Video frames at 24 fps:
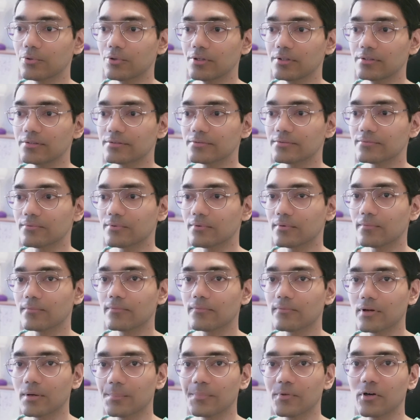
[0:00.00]
tools
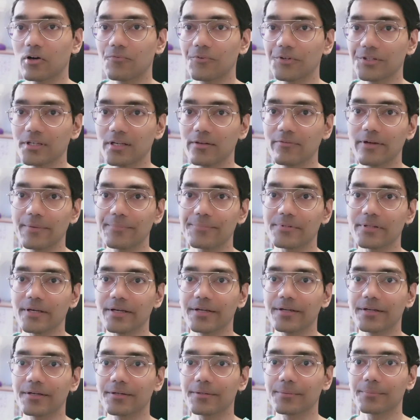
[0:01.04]
from the official
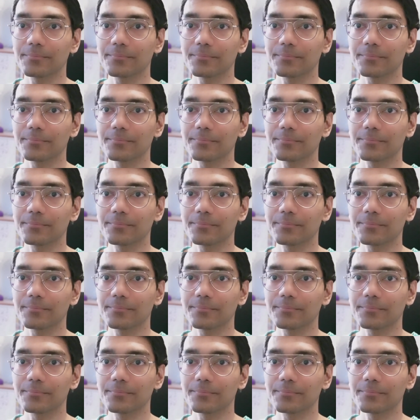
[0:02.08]
website.